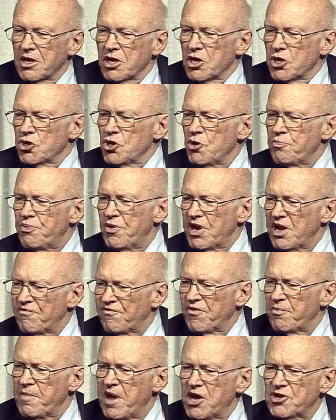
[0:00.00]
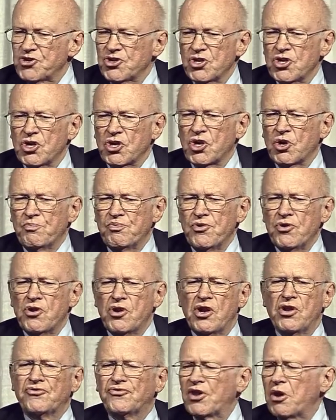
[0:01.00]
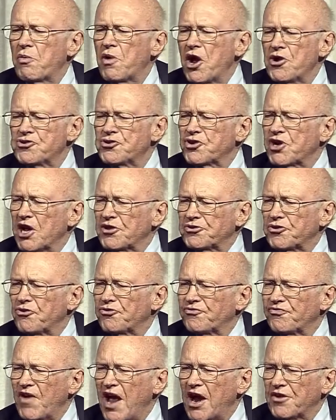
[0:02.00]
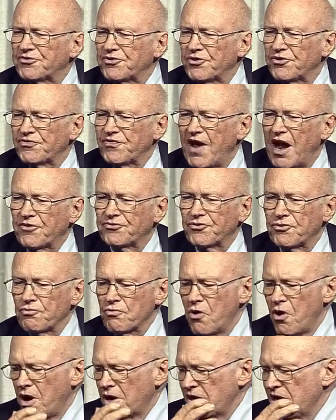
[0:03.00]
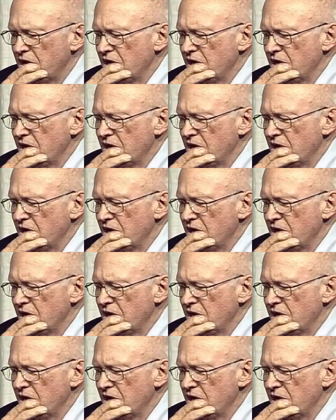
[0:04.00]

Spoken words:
You put information in the computer, it doesn't say, where'd you get those facts? Those facts are wrong.